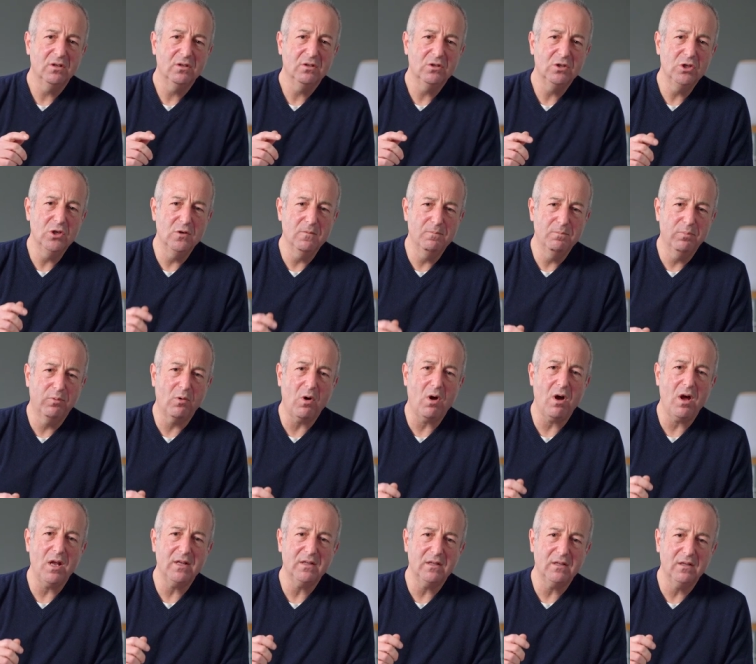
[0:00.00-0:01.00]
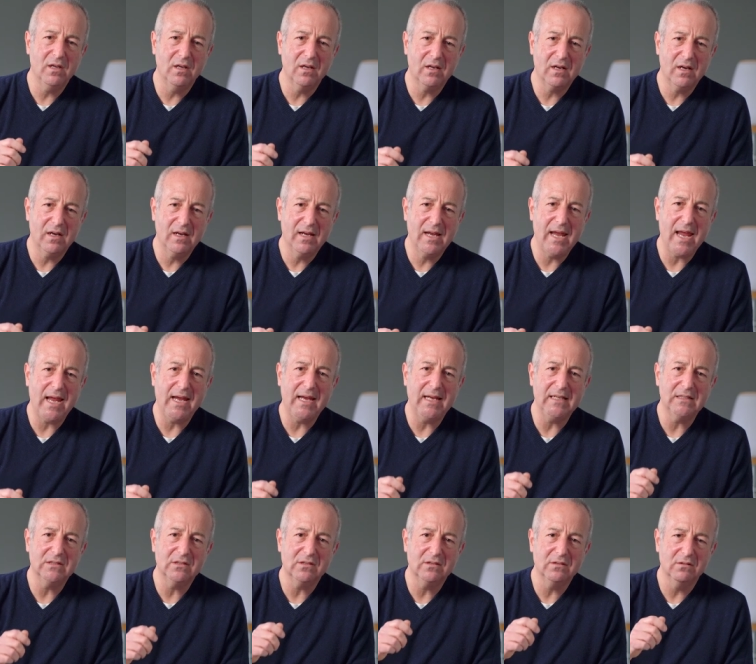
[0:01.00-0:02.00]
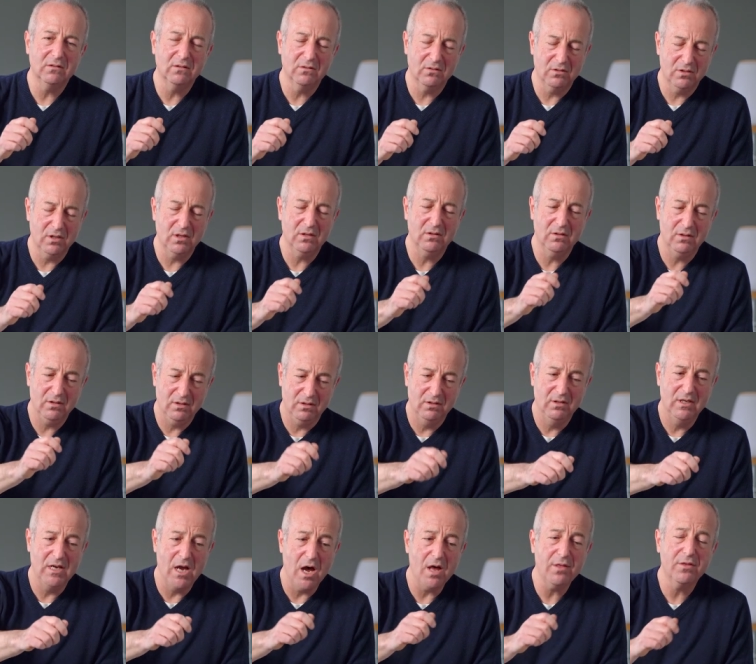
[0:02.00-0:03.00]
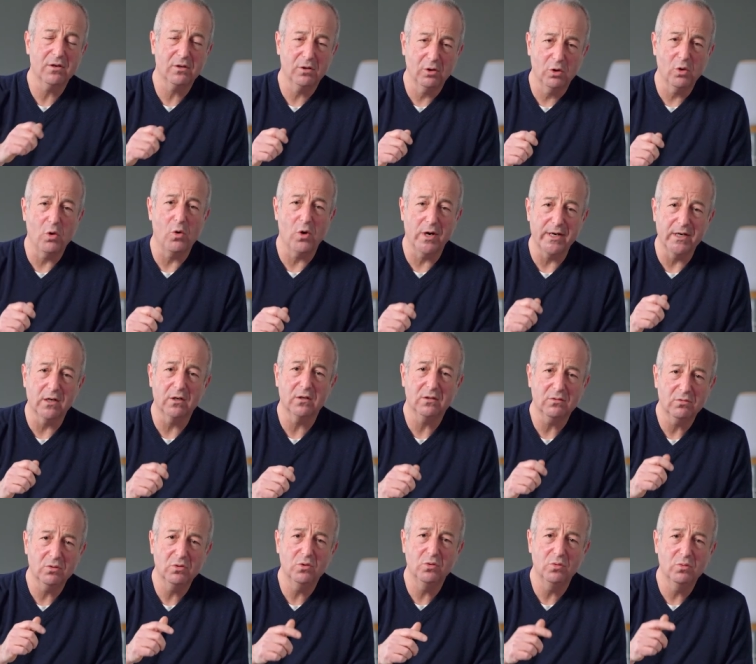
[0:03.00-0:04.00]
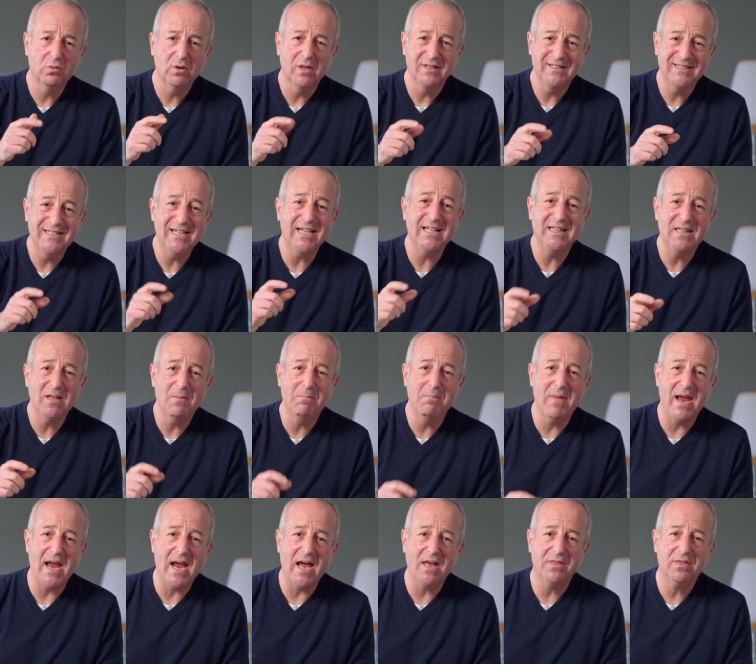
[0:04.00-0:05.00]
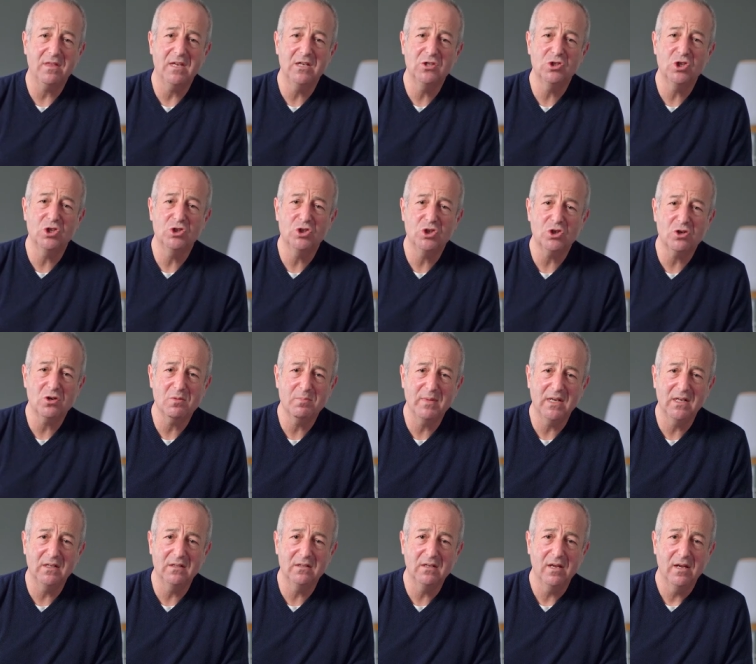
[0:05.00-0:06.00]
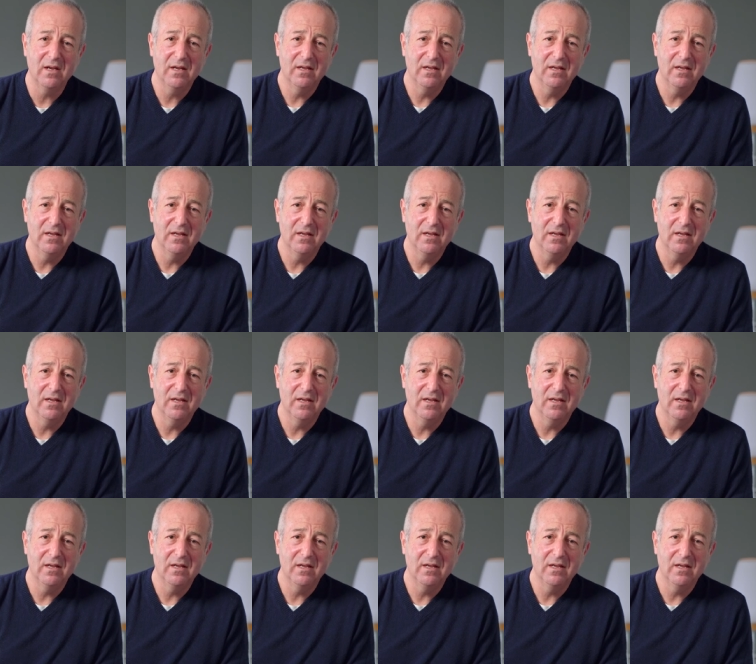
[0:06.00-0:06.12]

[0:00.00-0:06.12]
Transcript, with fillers: you brought the case to the other lawyer who did the math and determined